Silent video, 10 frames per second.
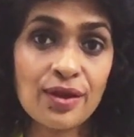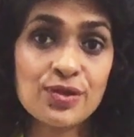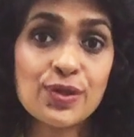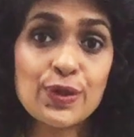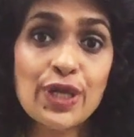
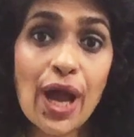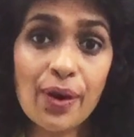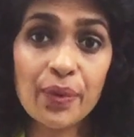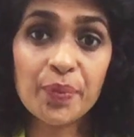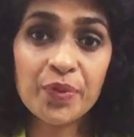So
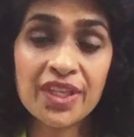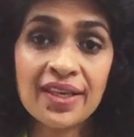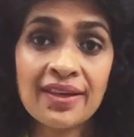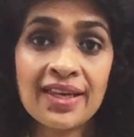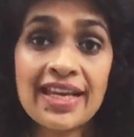now
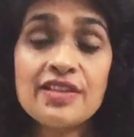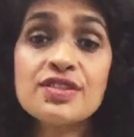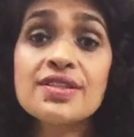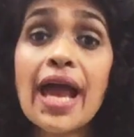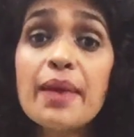it's
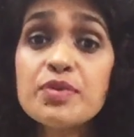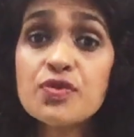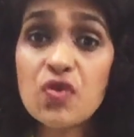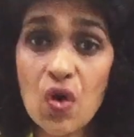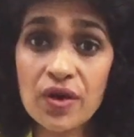time to
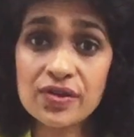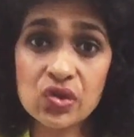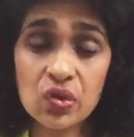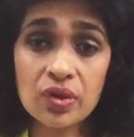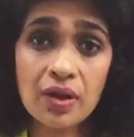focus
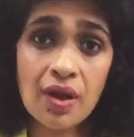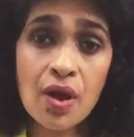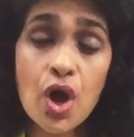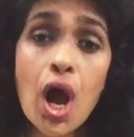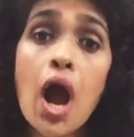on
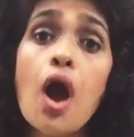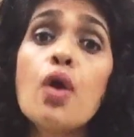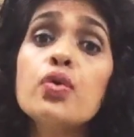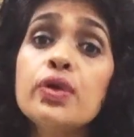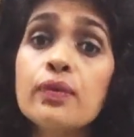how
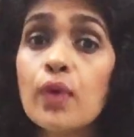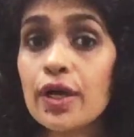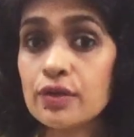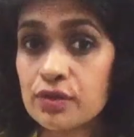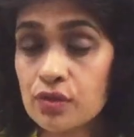you
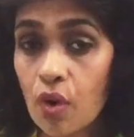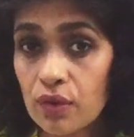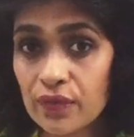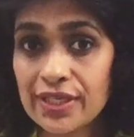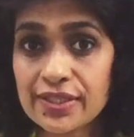want to
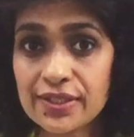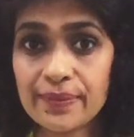solve it.